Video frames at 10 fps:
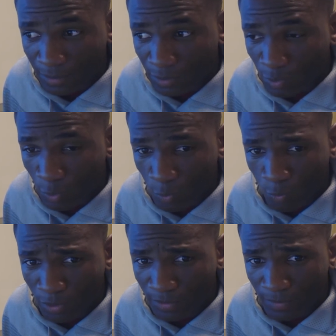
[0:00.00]
So
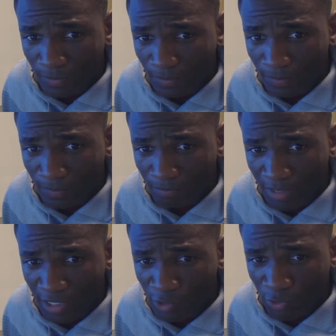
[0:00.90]
what
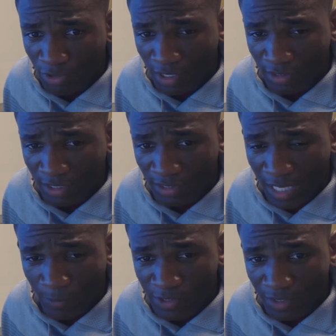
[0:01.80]
made you think
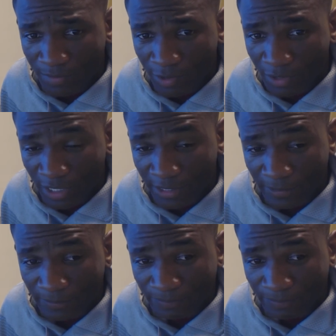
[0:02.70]
that was going to be okay?